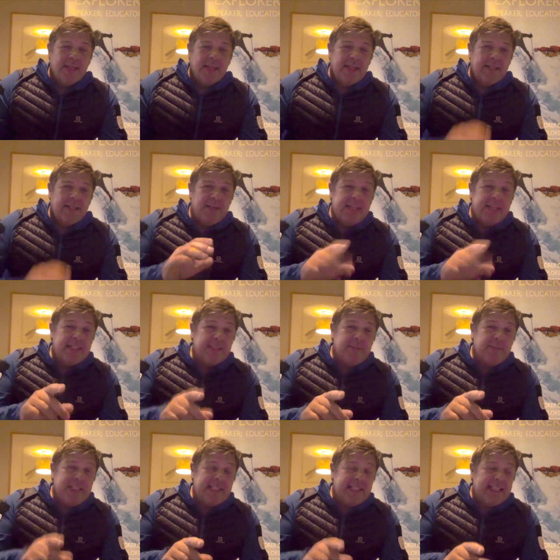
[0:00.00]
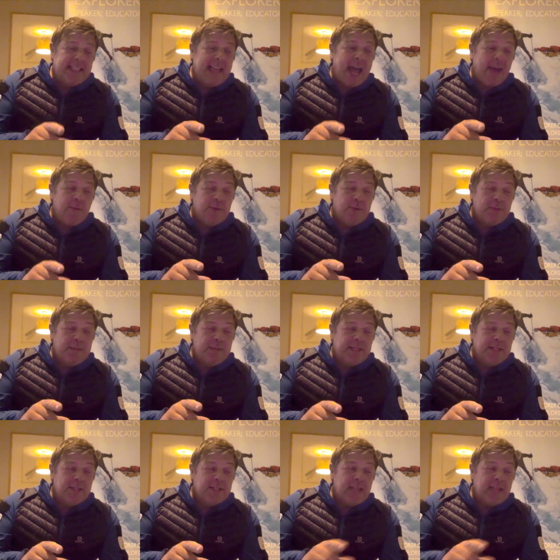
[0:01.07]
And the reason we did that was
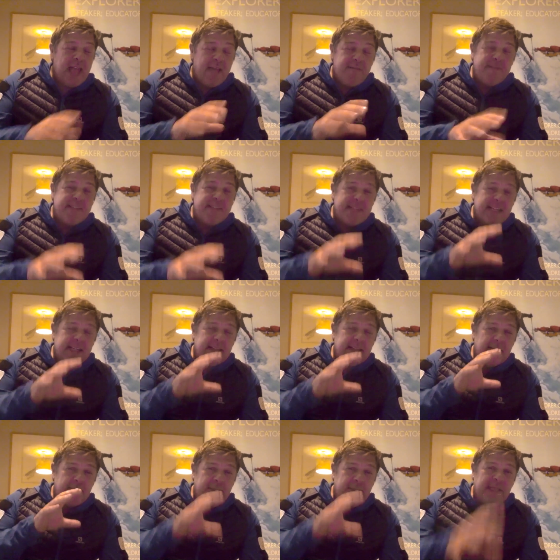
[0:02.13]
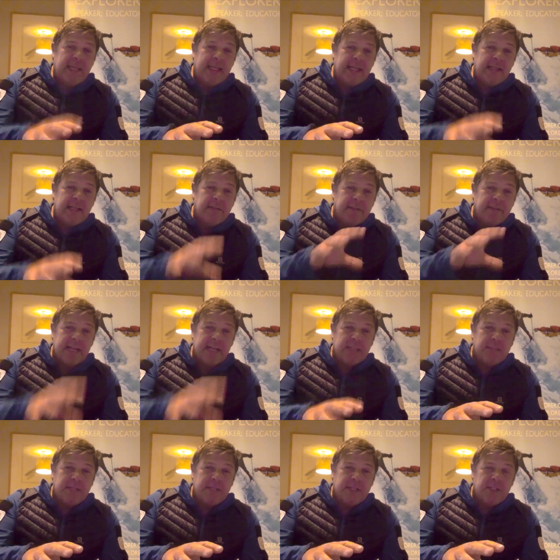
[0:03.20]
because everything at the beginning of an
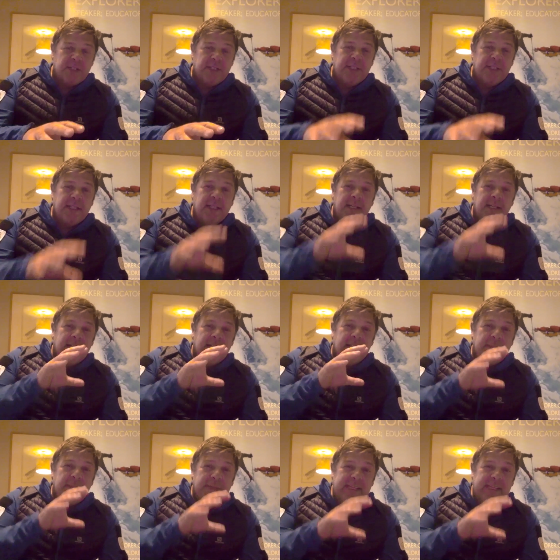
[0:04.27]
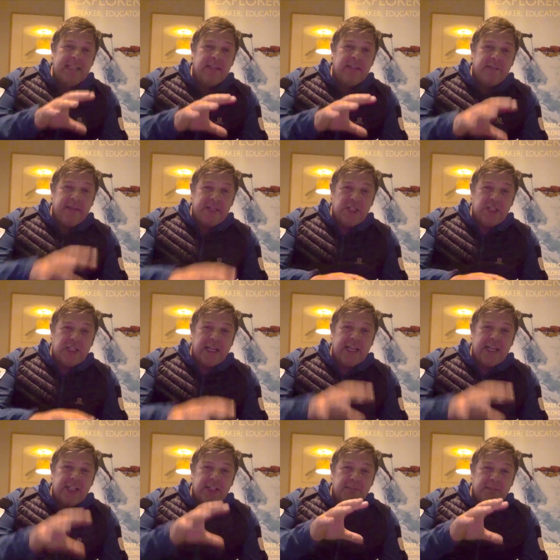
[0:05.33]
expedition, at the beginning of
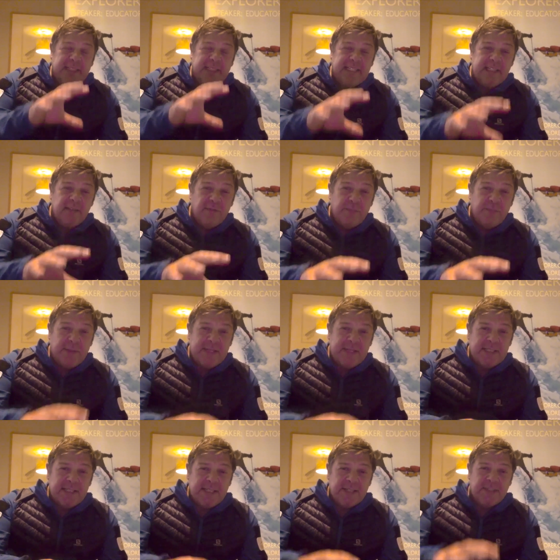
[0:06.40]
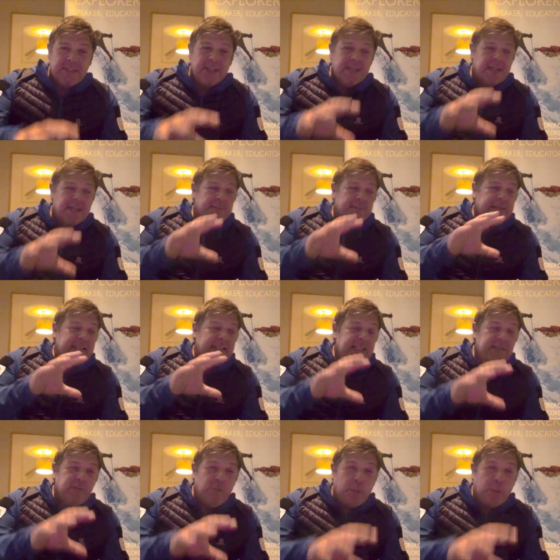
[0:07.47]
education, beginning of business, beginning
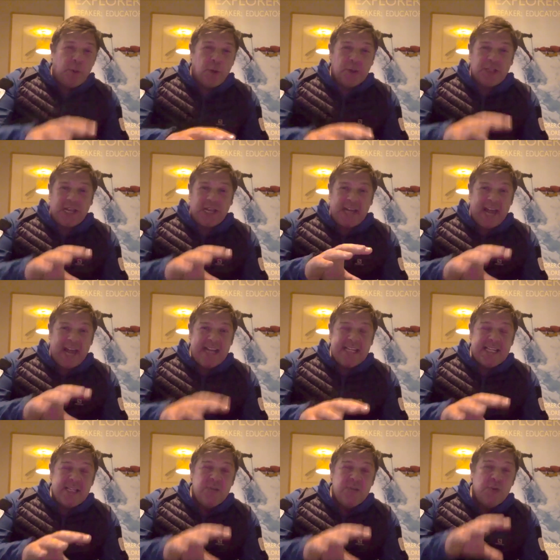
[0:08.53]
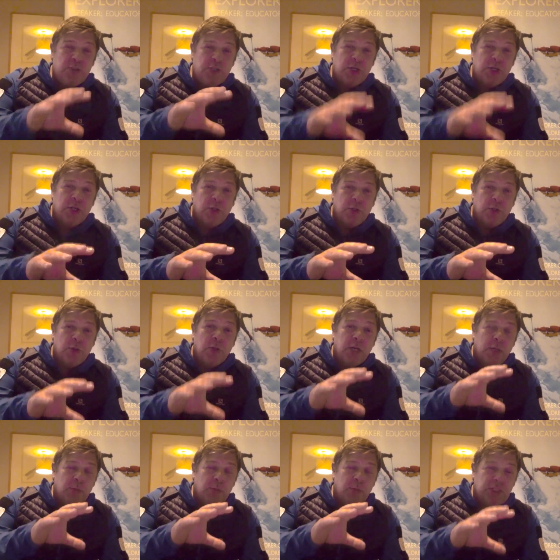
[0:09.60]
of a project, anything you do
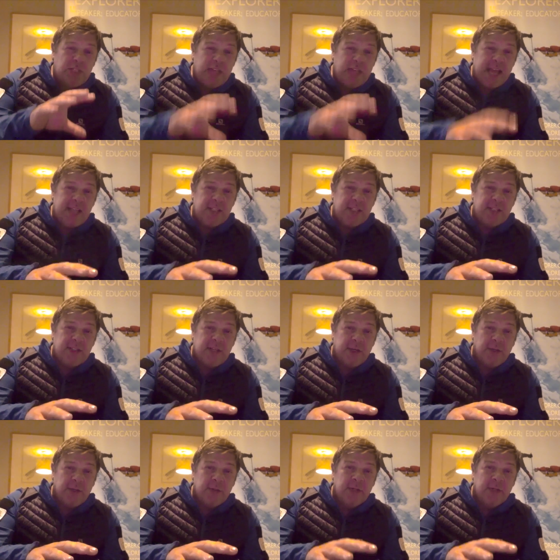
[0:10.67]
which tests you